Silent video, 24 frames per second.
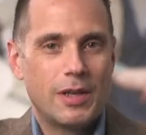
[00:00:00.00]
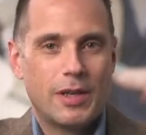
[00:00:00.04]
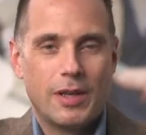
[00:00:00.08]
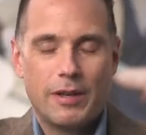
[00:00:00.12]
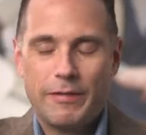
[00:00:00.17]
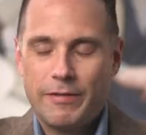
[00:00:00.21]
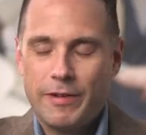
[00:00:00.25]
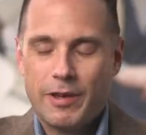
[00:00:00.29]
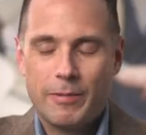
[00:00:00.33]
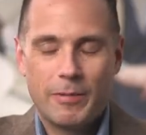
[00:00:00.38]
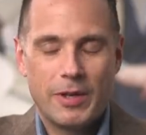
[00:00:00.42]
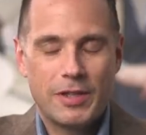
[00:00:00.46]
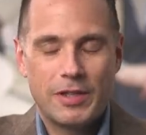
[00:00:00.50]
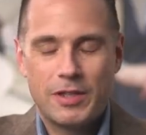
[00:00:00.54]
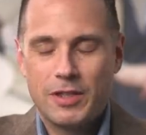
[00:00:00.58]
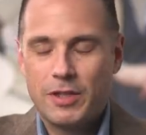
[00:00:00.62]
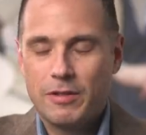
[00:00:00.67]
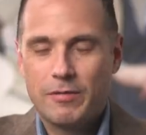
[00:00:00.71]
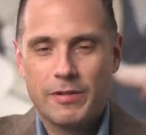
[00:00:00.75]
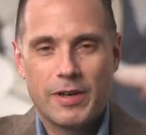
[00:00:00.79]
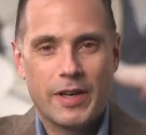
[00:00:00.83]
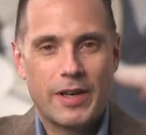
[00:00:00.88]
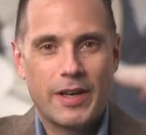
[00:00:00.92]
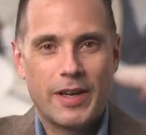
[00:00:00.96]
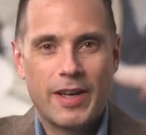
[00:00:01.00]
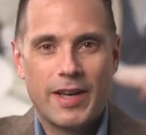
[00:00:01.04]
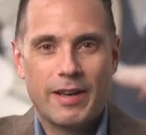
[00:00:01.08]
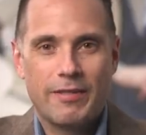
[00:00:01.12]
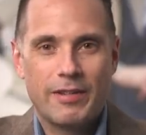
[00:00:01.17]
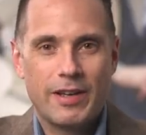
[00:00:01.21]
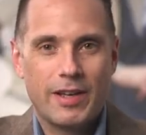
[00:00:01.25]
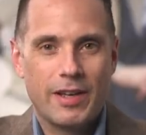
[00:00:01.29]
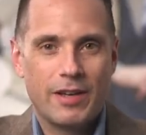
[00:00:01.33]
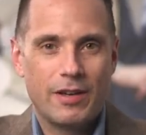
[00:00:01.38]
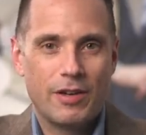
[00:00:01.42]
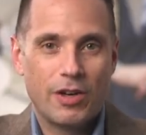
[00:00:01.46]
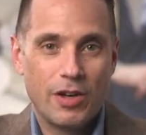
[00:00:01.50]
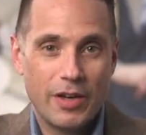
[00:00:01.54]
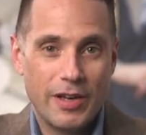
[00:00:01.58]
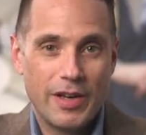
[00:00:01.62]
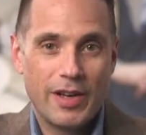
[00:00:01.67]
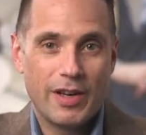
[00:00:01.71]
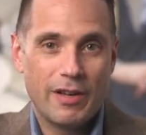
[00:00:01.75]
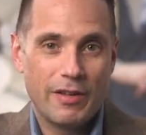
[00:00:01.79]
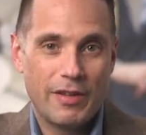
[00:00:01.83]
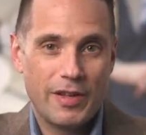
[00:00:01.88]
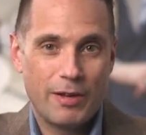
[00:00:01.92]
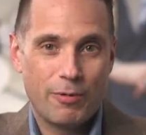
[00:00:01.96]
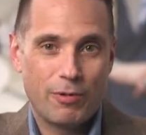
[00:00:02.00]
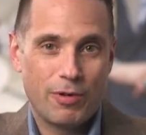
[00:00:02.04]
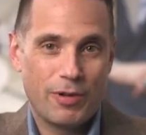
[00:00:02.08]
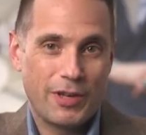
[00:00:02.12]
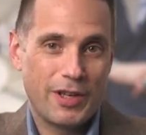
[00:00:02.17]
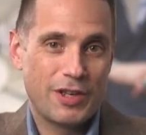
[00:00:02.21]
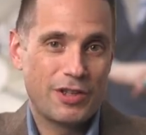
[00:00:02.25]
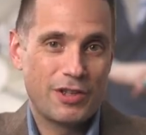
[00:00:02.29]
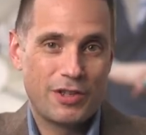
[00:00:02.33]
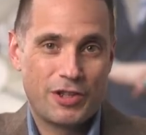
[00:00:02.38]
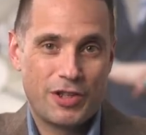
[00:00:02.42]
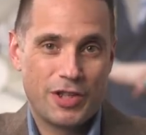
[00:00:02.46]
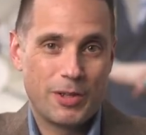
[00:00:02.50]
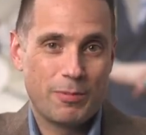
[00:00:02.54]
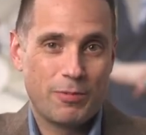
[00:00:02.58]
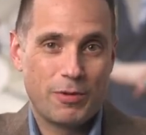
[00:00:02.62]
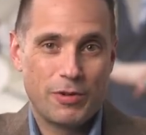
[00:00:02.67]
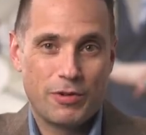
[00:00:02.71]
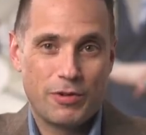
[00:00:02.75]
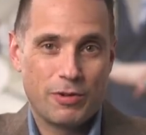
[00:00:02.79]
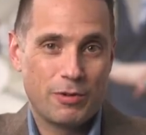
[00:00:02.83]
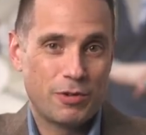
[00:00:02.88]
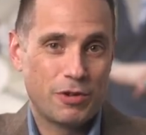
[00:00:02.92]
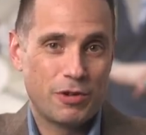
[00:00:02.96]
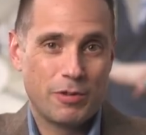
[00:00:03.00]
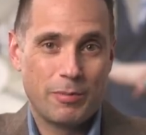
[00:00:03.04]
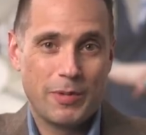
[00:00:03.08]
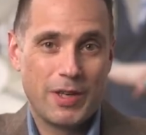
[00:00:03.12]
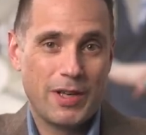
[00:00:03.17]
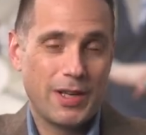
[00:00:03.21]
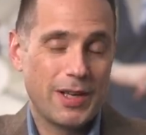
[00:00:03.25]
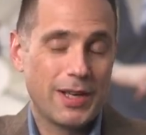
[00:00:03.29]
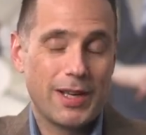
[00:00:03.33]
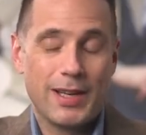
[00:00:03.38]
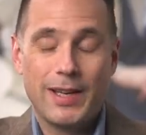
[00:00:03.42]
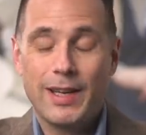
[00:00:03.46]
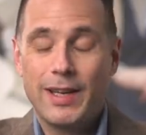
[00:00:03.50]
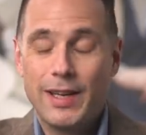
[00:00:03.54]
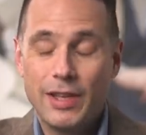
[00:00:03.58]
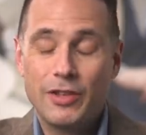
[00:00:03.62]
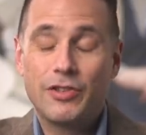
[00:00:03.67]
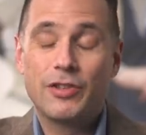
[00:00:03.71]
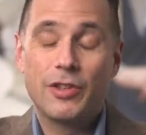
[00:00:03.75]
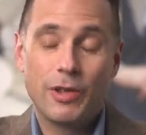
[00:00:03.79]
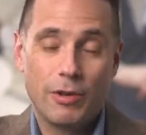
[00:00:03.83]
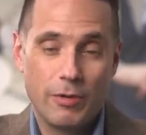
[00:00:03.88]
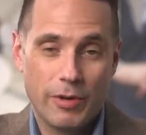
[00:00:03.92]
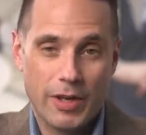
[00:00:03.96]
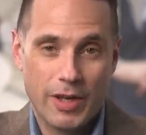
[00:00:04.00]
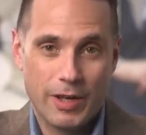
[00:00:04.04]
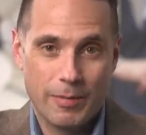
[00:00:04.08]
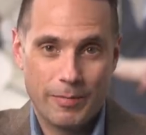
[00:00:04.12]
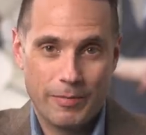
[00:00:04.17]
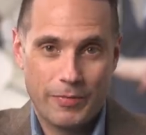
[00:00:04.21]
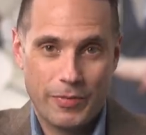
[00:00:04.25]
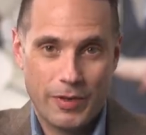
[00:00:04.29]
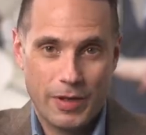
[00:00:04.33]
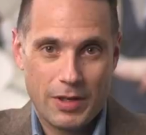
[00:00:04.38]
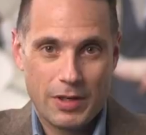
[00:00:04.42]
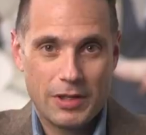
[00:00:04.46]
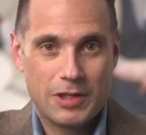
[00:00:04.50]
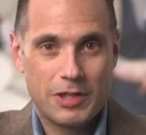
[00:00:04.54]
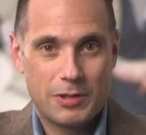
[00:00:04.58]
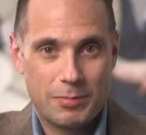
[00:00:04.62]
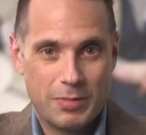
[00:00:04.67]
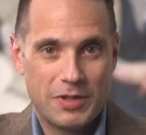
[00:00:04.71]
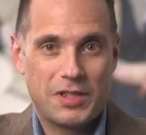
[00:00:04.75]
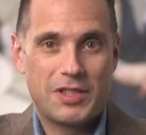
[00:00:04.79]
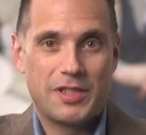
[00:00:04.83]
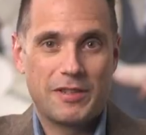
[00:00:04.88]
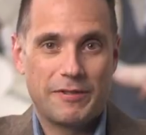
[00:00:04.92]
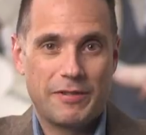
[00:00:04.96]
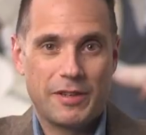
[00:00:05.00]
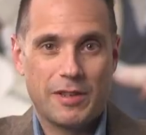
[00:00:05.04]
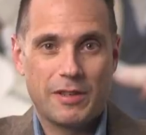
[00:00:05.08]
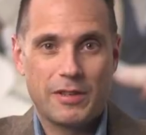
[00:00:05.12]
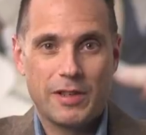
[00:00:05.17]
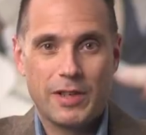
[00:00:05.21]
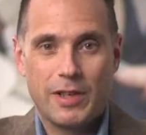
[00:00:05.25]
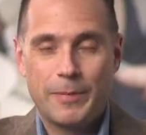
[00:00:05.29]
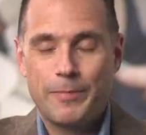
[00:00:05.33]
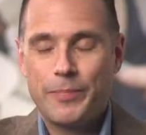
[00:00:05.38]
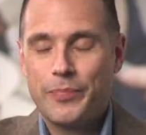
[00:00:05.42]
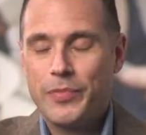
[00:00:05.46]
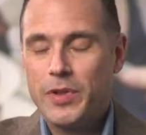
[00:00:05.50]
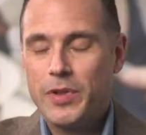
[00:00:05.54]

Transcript: I found myself kind of having an unhealthy relationship with social media and Instagram specifically.